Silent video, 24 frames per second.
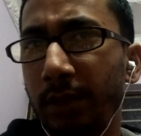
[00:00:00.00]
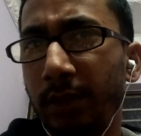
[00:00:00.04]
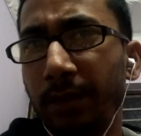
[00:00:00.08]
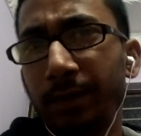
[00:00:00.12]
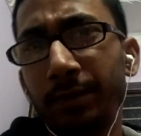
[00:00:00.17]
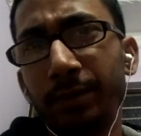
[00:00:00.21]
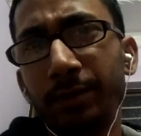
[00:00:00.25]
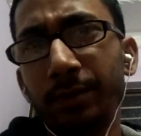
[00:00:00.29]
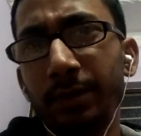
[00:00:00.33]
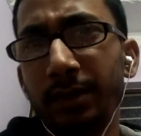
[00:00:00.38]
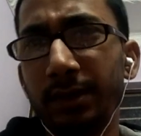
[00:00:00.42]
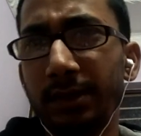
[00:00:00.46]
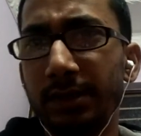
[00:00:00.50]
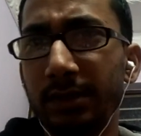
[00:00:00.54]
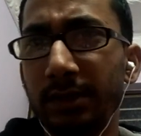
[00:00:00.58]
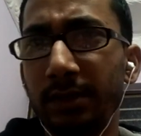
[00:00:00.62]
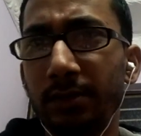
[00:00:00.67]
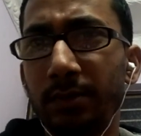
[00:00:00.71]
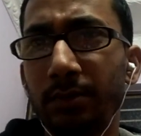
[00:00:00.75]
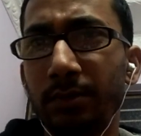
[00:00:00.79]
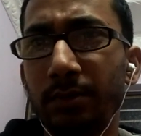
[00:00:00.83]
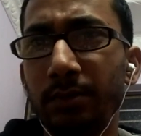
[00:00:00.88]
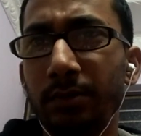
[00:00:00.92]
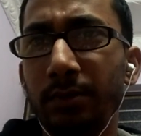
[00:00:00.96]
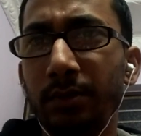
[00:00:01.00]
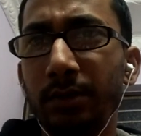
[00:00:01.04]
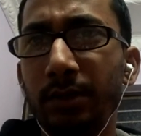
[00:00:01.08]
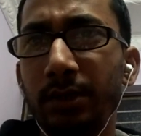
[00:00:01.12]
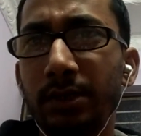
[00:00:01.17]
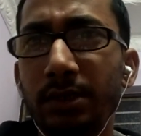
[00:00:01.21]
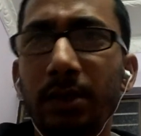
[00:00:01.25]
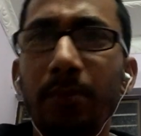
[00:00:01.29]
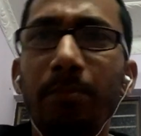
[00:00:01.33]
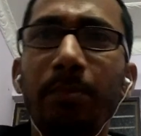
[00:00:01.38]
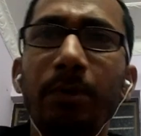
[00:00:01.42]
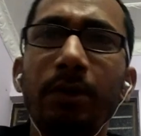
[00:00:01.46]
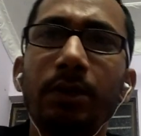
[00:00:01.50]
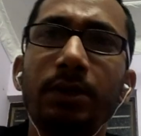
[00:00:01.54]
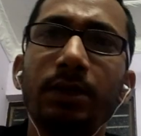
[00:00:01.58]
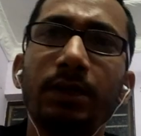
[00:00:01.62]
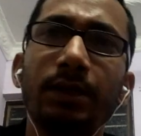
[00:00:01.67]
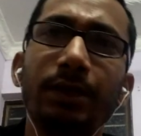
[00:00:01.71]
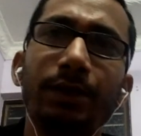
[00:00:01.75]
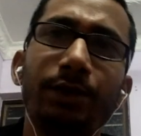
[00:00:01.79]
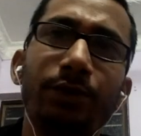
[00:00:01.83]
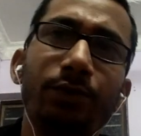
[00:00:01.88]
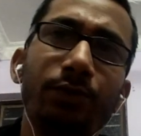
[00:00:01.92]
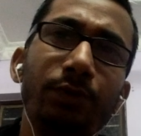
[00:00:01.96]
everybody say it's
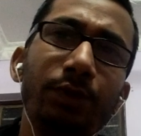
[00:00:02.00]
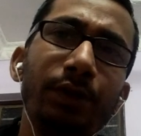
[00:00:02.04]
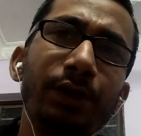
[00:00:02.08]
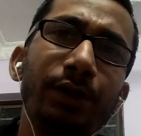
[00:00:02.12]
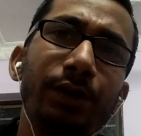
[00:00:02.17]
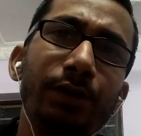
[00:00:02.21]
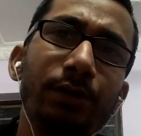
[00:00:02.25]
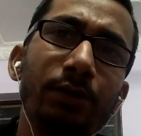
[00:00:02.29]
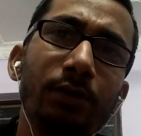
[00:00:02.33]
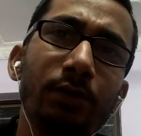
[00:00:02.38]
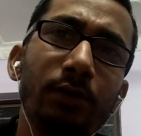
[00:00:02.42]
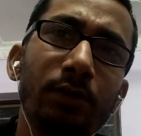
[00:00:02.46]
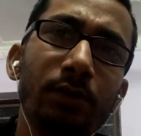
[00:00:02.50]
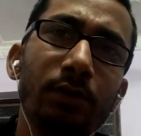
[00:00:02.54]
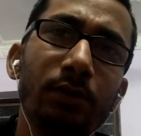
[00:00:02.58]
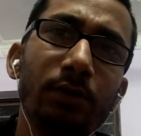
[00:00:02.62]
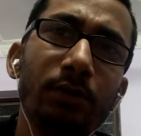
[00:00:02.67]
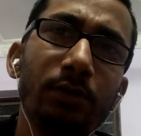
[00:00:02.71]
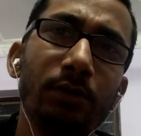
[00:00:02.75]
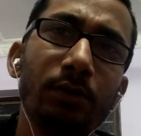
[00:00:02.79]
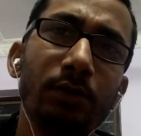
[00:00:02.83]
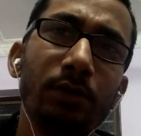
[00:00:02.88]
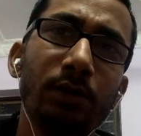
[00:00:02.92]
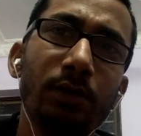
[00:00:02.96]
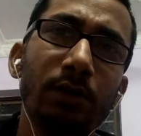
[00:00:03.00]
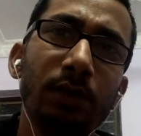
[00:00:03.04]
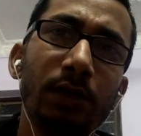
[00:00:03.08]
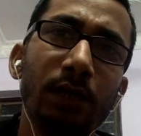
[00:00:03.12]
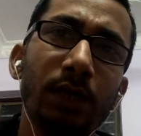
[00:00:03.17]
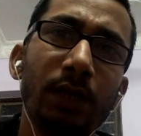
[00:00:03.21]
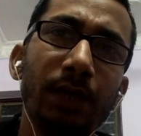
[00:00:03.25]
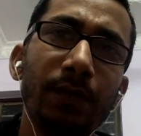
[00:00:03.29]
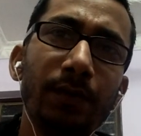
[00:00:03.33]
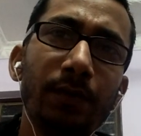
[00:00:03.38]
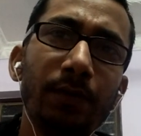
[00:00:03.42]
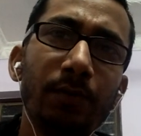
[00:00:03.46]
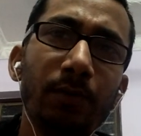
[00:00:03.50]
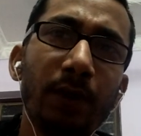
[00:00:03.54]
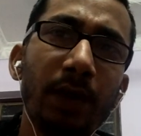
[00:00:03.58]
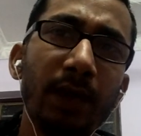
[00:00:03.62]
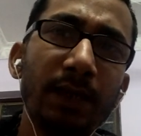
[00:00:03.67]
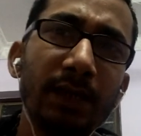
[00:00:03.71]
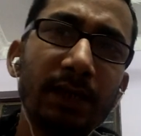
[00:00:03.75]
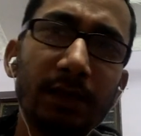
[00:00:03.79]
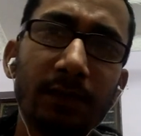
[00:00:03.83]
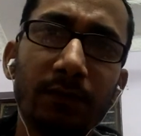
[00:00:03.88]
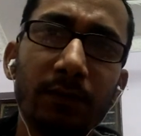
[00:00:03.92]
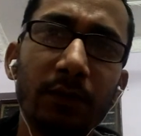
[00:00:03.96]
compulsory to read. Even
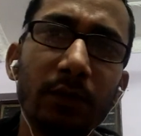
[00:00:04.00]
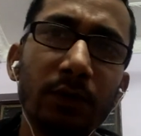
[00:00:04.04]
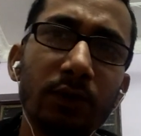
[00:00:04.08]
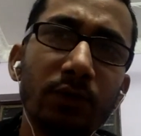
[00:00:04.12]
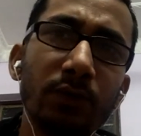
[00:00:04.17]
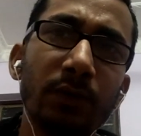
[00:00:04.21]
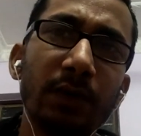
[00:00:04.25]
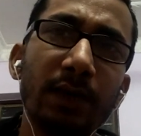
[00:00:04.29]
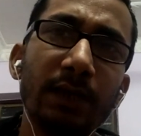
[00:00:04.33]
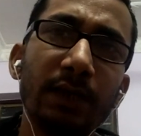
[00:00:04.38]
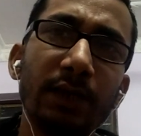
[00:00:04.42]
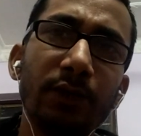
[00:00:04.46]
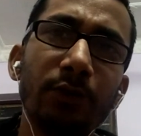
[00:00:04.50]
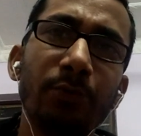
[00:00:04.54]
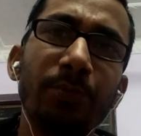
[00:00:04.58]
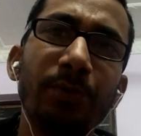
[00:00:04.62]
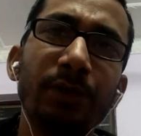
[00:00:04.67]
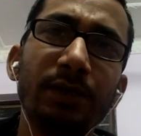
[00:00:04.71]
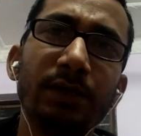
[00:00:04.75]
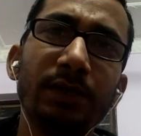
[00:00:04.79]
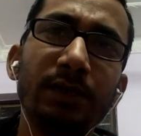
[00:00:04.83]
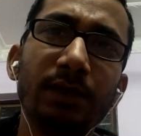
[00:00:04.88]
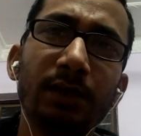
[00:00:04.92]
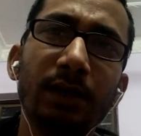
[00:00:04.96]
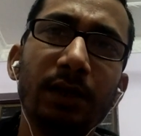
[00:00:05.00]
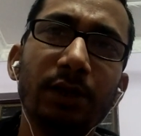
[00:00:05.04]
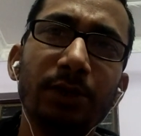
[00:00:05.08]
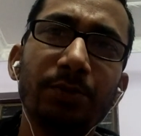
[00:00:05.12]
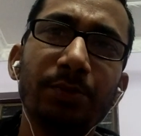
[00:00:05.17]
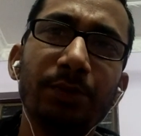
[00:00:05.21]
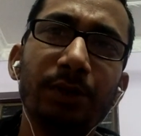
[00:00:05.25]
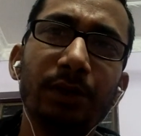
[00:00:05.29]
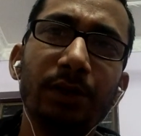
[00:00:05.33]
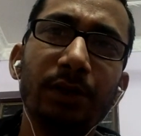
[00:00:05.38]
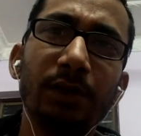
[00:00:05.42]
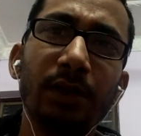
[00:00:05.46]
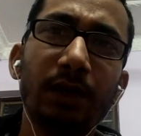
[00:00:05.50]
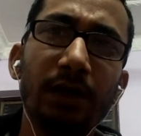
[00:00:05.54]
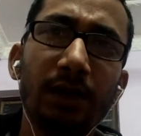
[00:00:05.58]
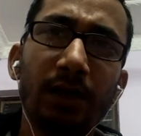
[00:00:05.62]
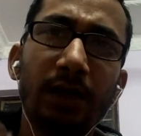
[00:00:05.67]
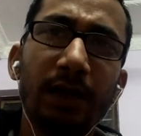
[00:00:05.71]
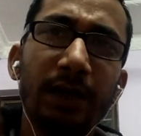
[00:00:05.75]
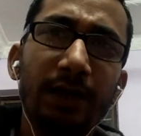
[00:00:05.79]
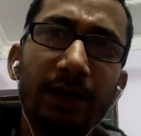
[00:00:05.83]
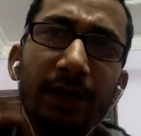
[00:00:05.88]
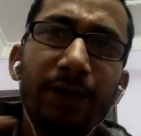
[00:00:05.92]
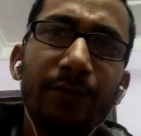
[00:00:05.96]
myself also as UPSC aspirant, that
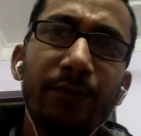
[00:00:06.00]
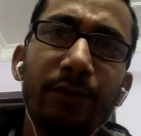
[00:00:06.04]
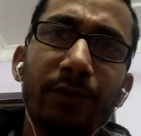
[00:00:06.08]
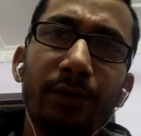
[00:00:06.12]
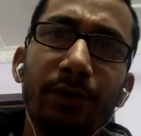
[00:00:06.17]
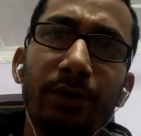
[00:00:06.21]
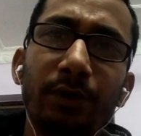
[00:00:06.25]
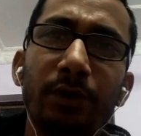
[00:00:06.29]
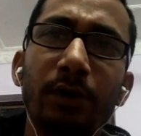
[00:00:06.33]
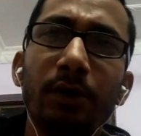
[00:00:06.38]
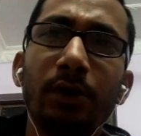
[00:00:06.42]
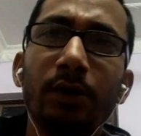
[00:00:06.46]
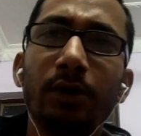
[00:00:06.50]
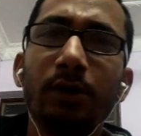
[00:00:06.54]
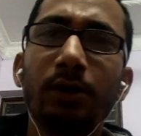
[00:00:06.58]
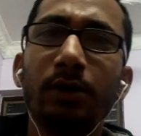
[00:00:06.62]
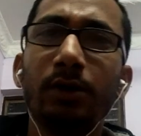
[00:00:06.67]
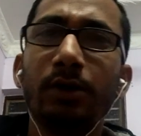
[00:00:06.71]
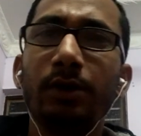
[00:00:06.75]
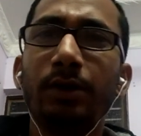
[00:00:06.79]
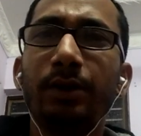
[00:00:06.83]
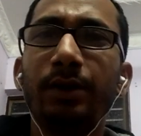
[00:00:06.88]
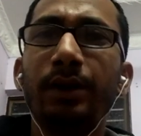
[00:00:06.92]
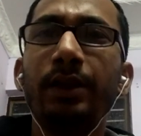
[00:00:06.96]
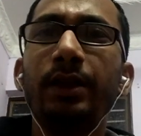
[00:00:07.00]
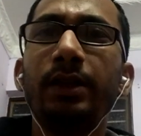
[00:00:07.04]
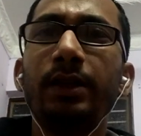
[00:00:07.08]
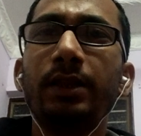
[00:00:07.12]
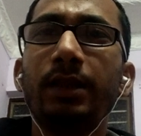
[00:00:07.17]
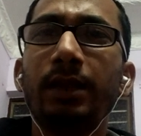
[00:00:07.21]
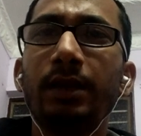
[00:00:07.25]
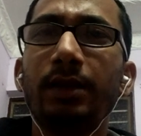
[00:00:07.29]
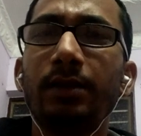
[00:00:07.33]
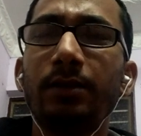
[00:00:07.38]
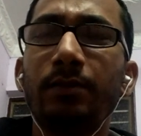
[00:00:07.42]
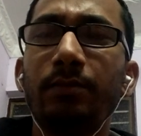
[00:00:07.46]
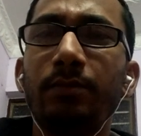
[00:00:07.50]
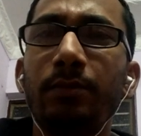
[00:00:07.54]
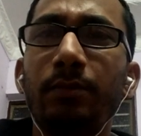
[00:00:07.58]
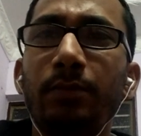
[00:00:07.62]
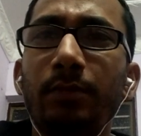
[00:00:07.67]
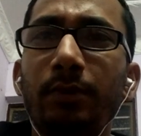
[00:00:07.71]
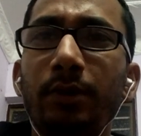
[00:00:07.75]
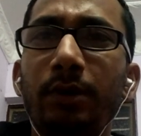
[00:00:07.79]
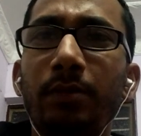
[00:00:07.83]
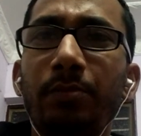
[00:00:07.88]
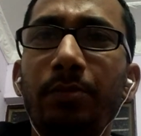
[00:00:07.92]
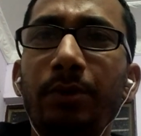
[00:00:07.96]
I never did that
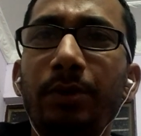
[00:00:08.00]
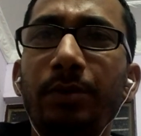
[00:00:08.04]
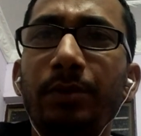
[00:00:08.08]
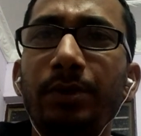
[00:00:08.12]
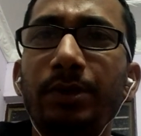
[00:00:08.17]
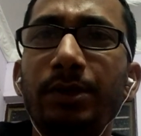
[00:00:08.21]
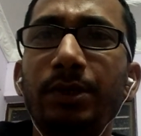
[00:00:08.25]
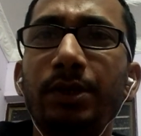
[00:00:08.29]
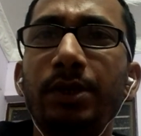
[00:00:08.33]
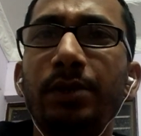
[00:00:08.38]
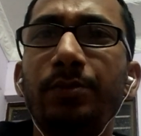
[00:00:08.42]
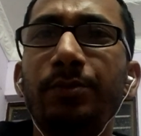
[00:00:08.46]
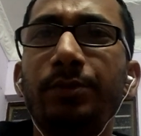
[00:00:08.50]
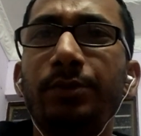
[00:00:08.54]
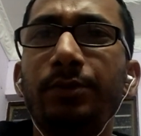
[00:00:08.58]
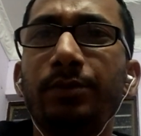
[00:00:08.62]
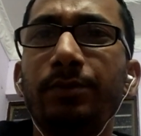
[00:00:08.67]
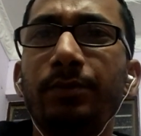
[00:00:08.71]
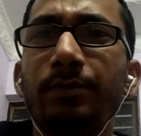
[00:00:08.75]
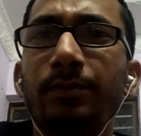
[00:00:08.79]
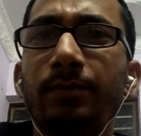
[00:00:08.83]
in previous attempt,